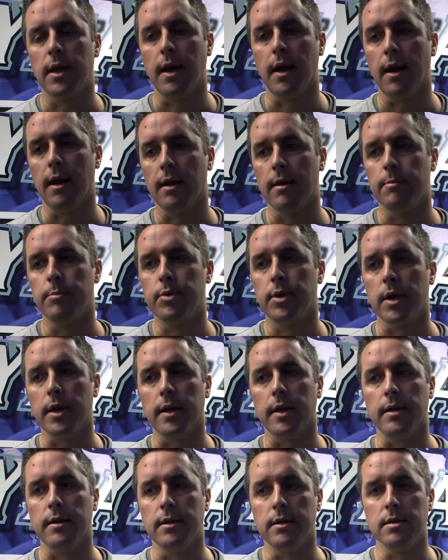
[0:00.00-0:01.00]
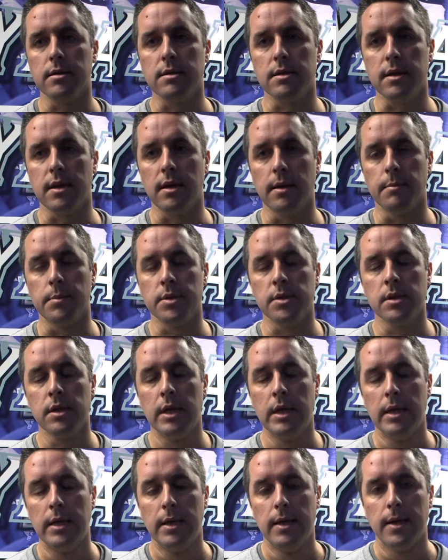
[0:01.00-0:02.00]
and playing these teams,
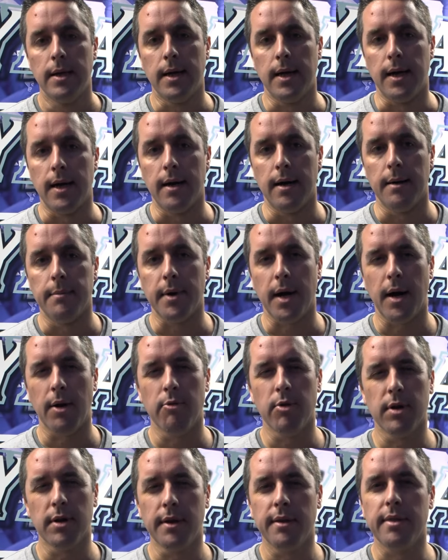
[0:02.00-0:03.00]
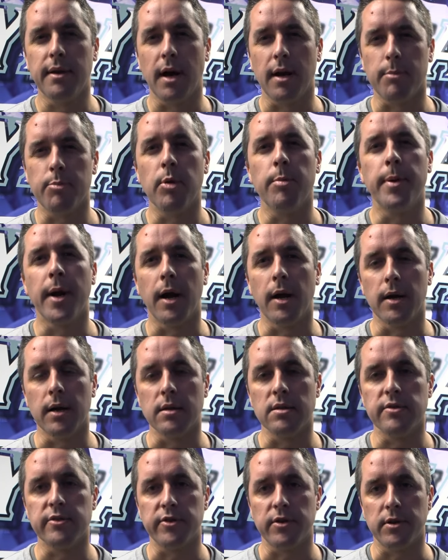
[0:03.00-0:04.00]
I really thought it prepared
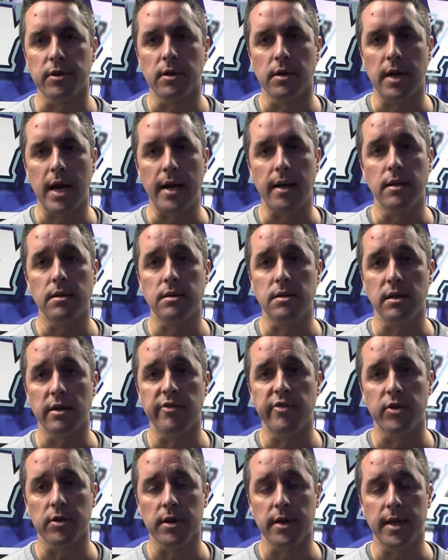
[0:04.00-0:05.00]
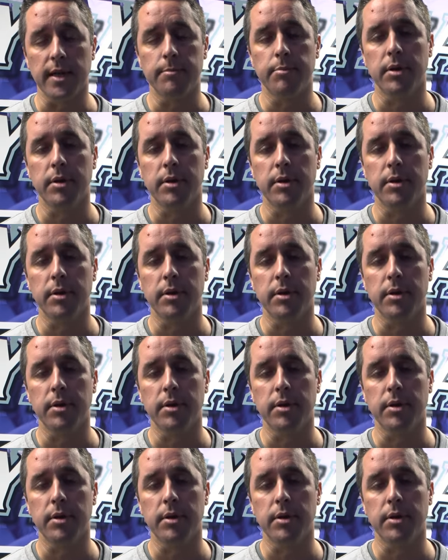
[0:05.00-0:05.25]
us for NEC for league